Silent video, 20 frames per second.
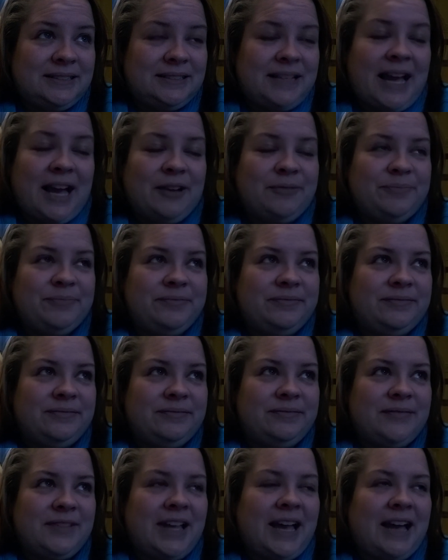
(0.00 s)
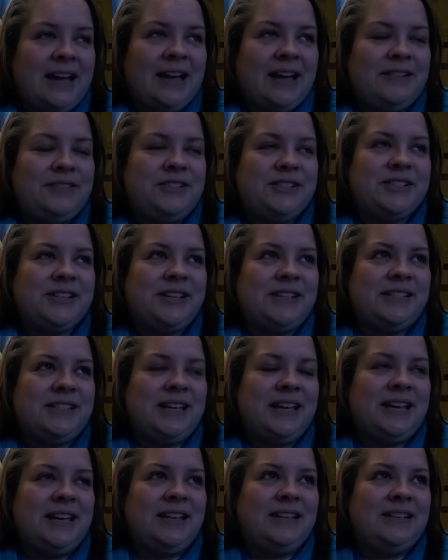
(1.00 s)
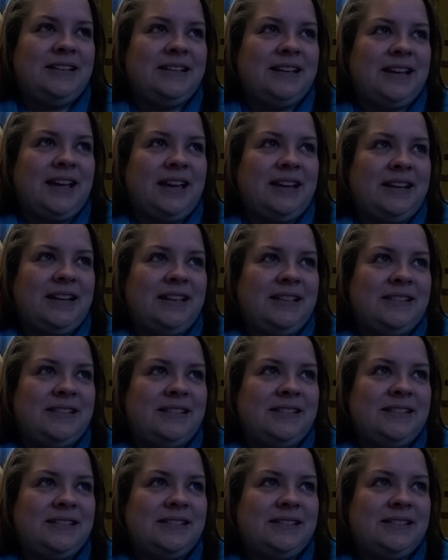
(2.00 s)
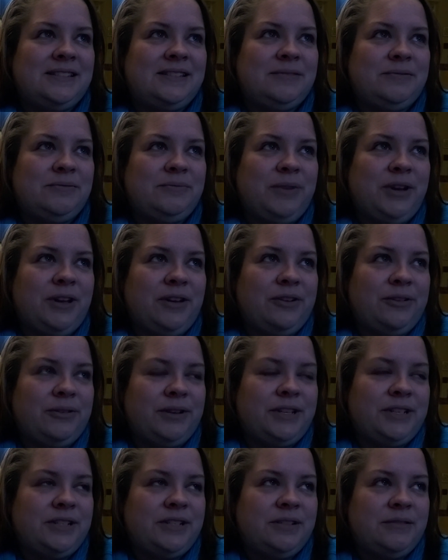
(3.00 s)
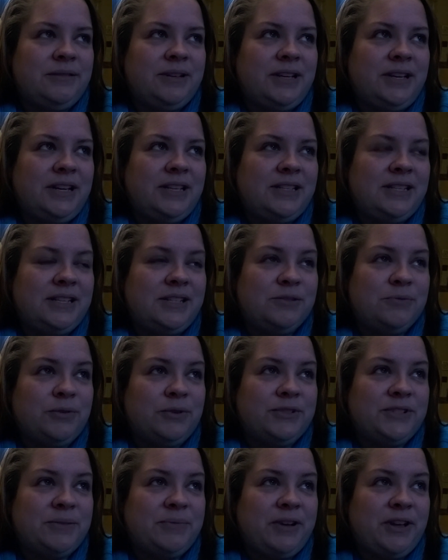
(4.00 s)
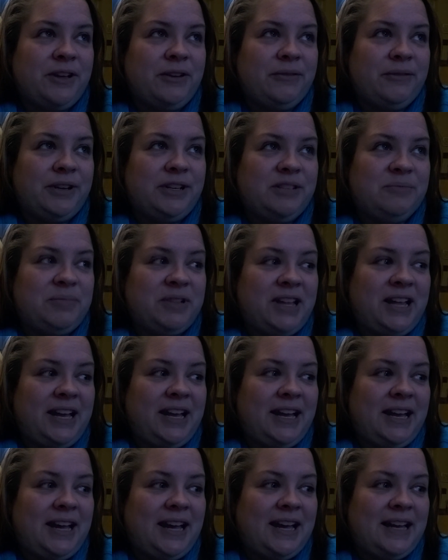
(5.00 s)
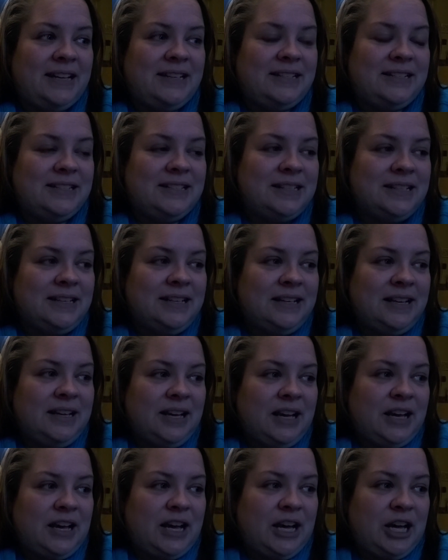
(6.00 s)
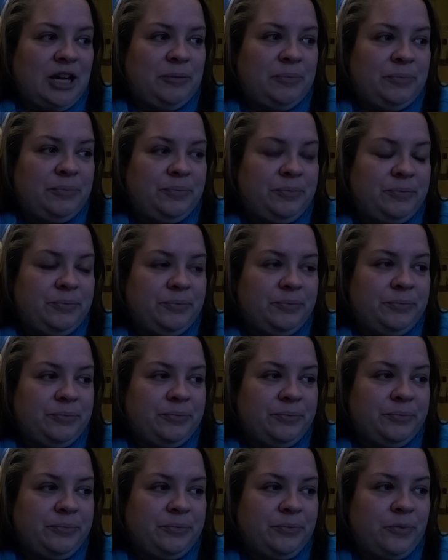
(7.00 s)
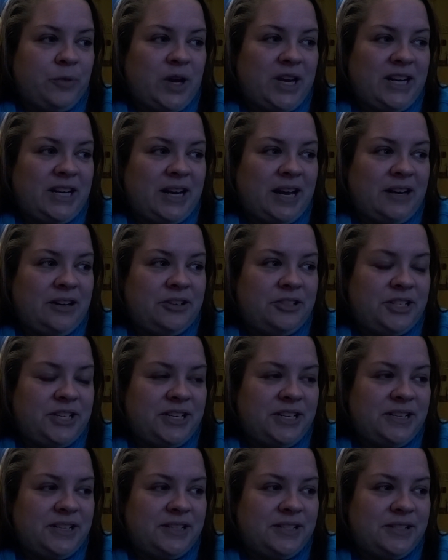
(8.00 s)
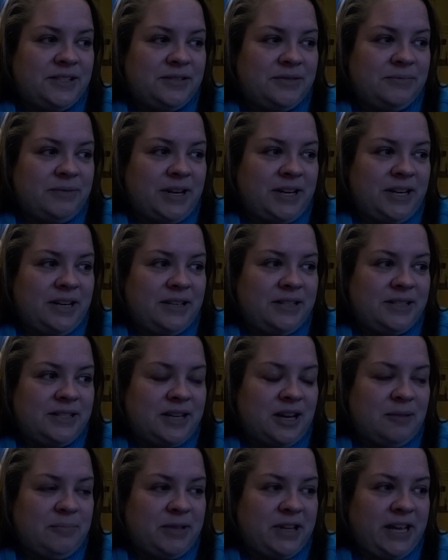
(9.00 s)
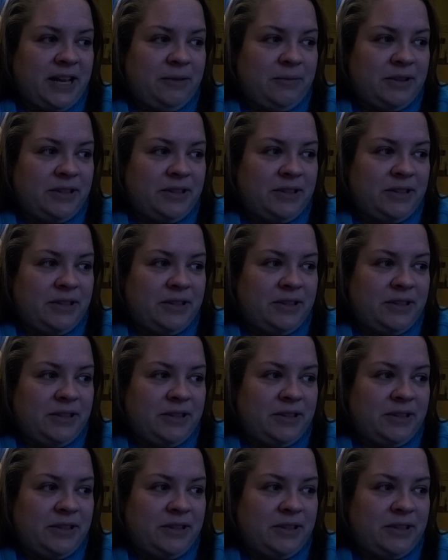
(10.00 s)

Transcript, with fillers: yeah, yeah, I was just going to say, and again, it's, we all agree to do it. It's, it's roles that we all agreed to play. And, um, when an energy is ready to stop playing